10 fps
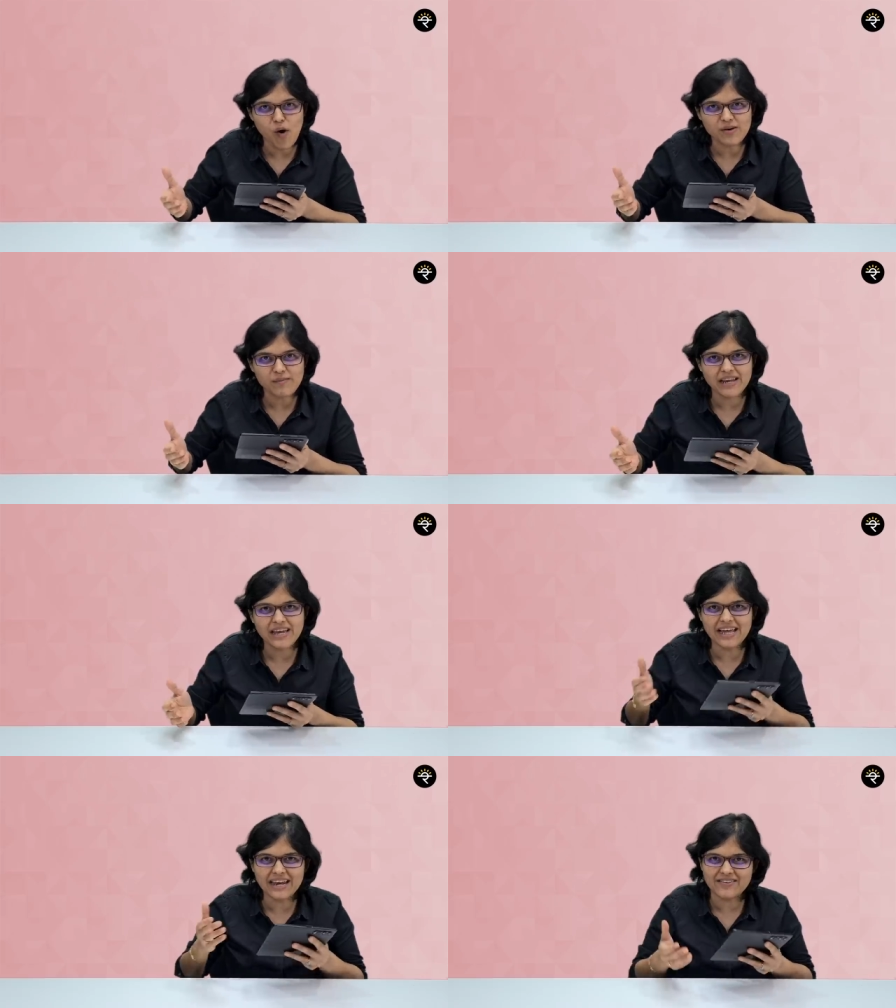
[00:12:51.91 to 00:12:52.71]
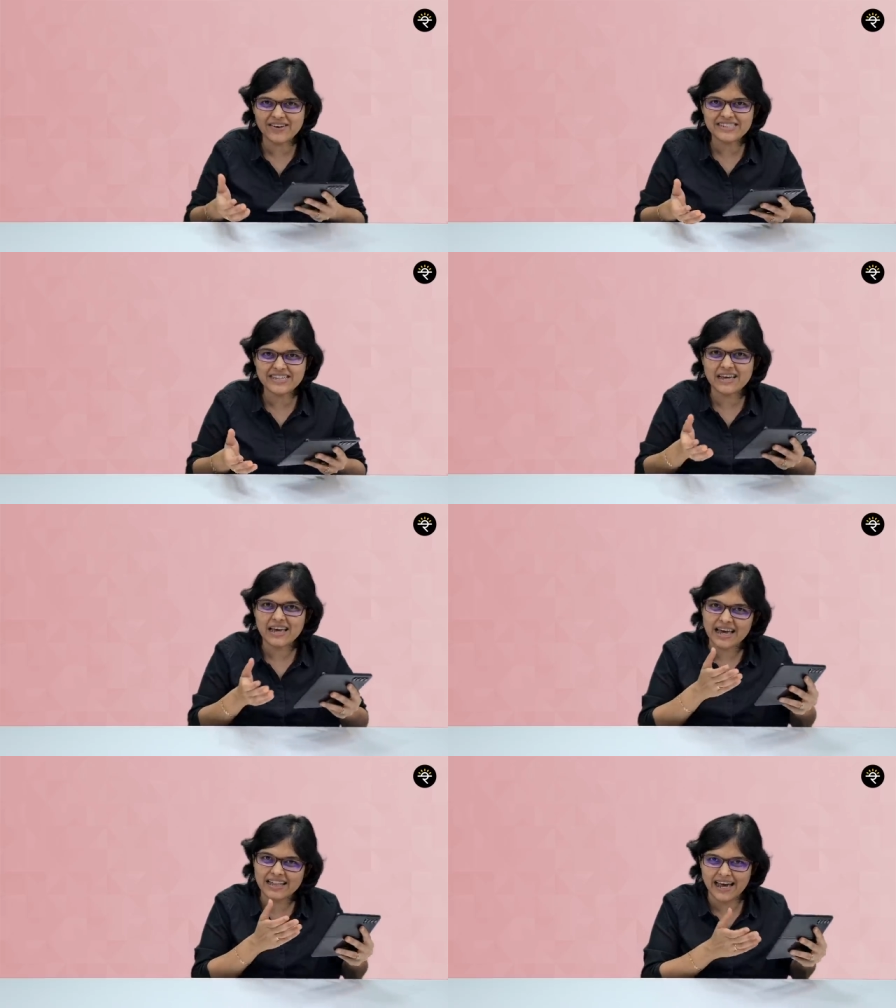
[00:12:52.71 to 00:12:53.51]
more money than investing
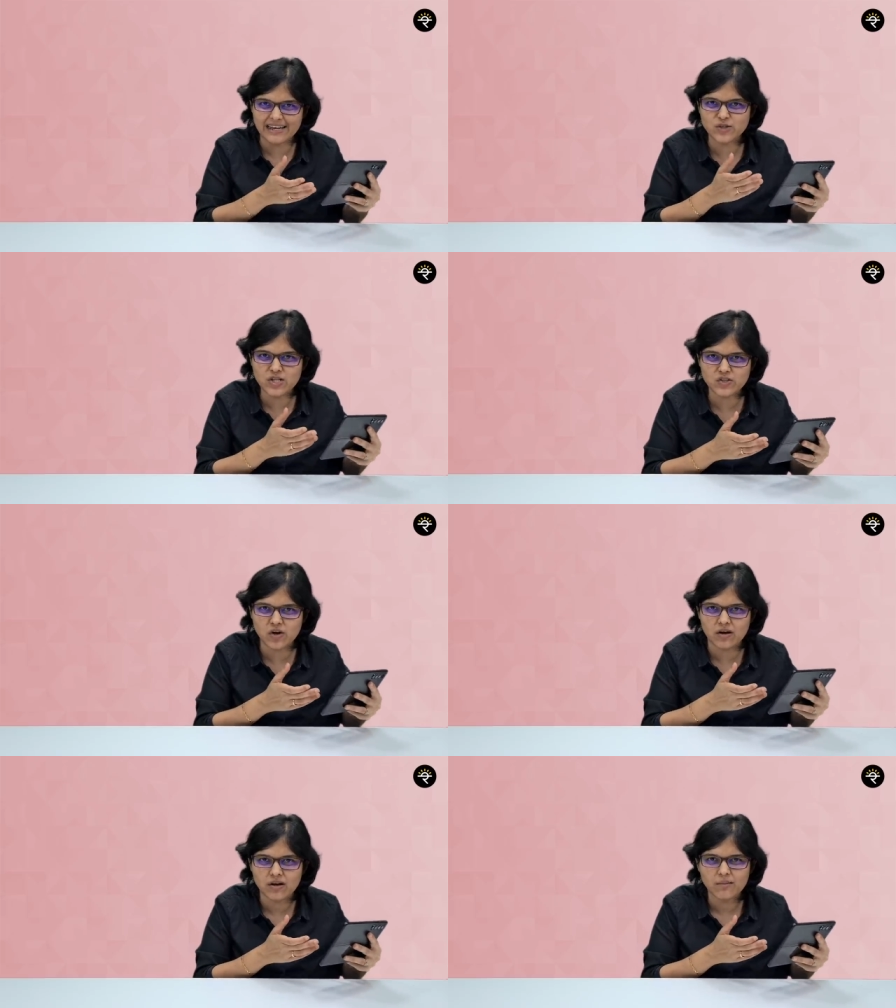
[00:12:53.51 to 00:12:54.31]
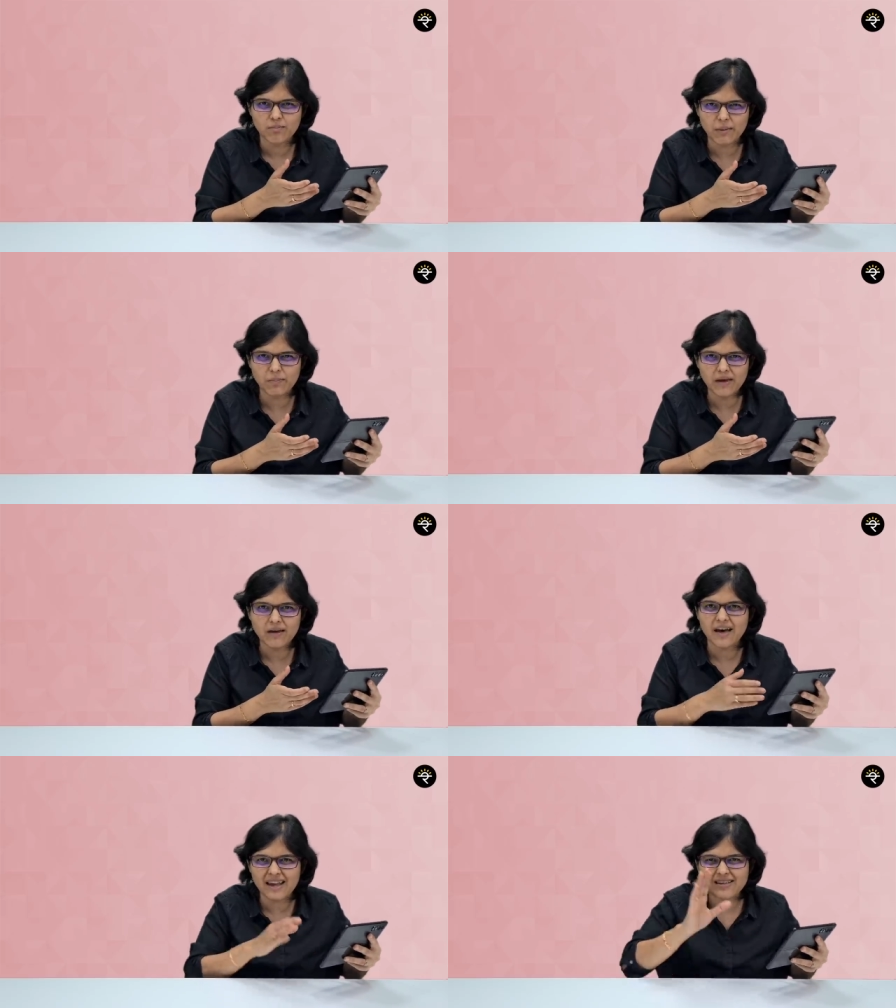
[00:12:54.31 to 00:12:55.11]
in the actual stock. PP,
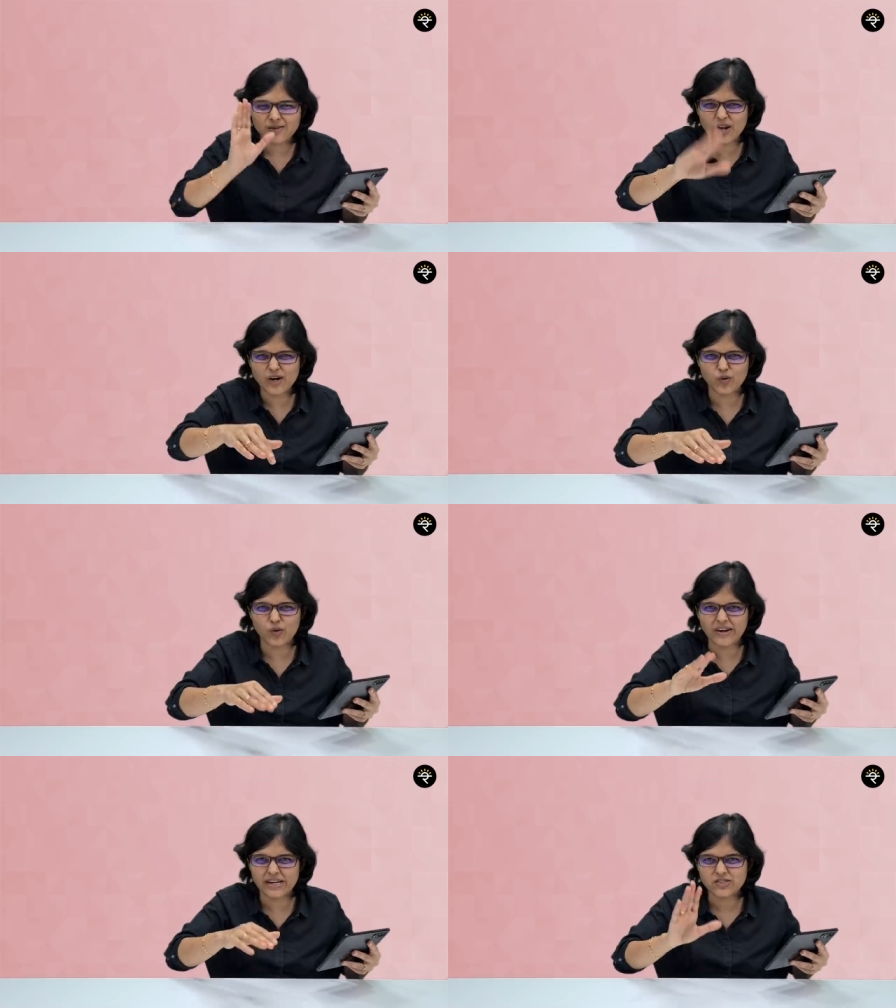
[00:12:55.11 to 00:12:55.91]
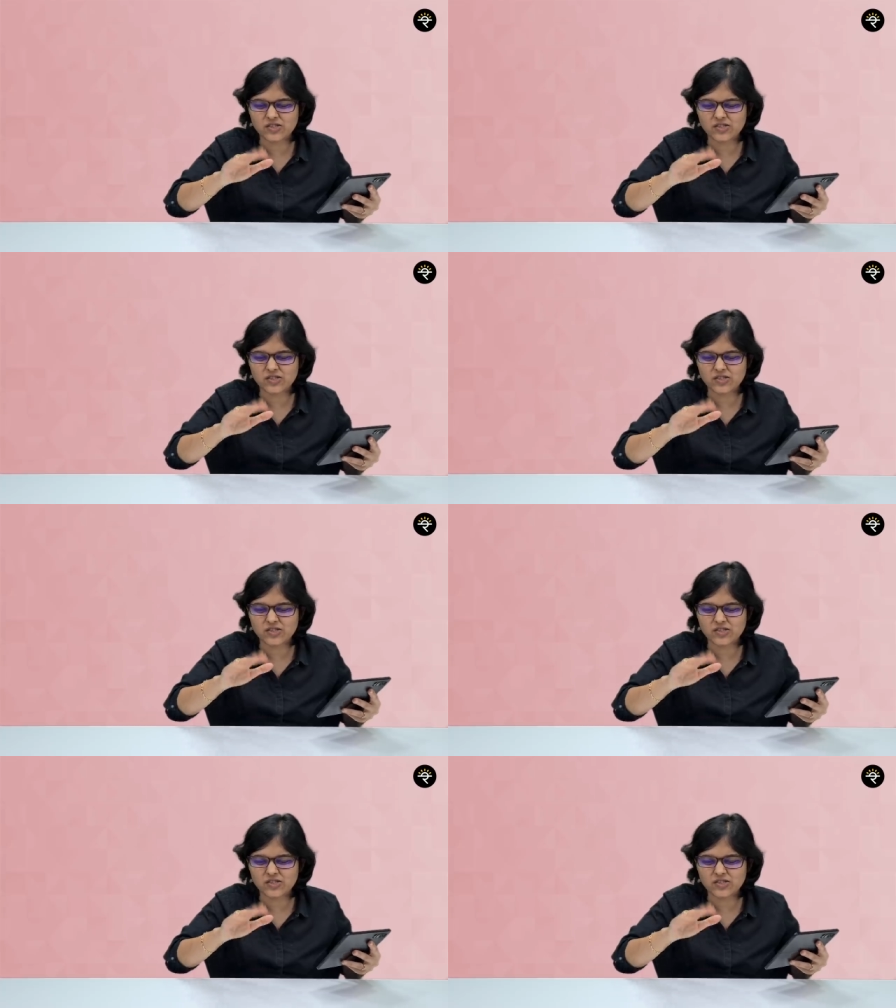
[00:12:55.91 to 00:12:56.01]
you'll get to know. Wait.